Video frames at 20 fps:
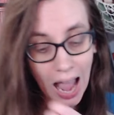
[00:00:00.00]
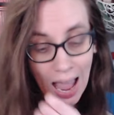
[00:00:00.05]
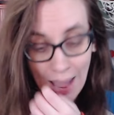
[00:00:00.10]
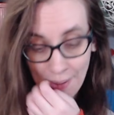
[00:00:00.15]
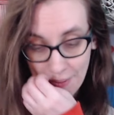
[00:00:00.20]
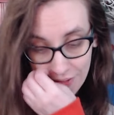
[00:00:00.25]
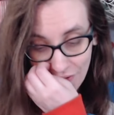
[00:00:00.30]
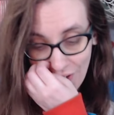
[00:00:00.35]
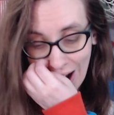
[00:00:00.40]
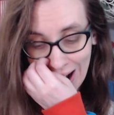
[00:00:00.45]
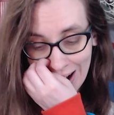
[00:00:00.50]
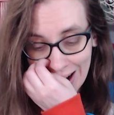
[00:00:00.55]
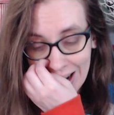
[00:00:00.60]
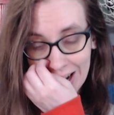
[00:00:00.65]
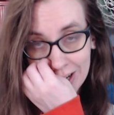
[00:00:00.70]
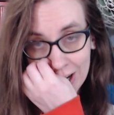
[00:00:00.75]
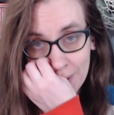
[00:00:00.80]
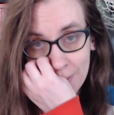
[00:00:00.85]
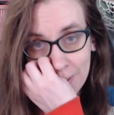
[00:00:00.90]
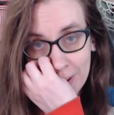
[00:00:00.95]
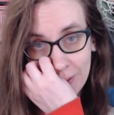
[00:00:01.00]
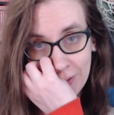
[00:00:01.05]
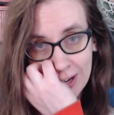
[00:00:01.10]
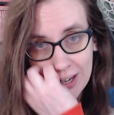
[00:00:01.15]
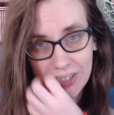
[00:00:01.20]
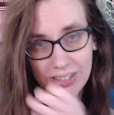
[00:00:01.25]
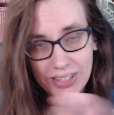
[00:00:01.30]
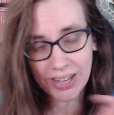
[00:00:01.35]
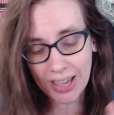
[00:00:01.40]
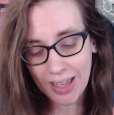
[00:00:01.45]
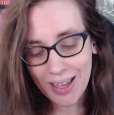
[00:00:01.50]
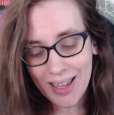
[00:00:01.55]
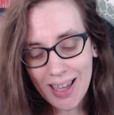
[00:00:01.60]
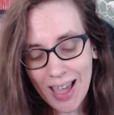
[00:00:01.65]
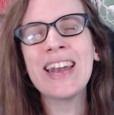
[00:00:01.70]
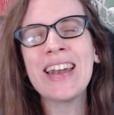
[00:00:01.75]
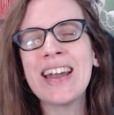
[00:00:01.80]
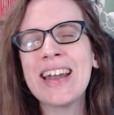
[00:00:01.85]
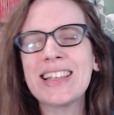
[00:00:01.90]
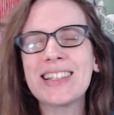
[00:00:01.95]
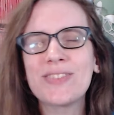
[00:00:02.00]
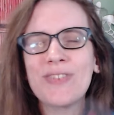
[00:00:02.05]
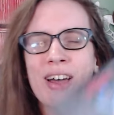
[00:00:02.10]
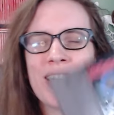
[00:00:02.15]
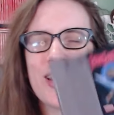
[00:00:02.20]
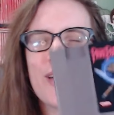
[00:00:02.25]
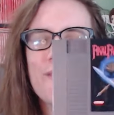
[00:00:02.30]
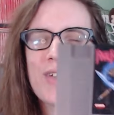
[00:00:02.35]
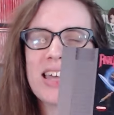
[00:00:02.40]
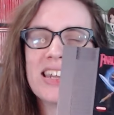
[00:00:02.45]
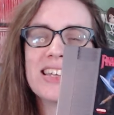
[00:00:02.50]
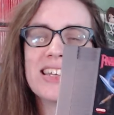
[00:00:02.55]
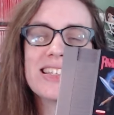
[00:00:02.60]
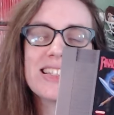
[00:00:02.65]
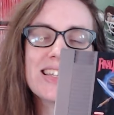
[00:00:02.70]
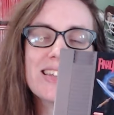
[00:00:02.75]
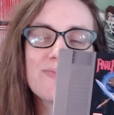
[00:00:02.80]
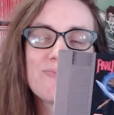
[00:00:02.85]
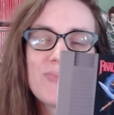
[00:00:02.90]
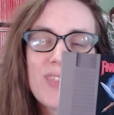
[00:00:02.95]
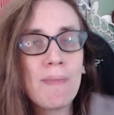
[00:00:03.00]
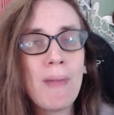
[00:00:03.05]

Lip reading: I'm very determined to finish it, and it is Final Fantasy.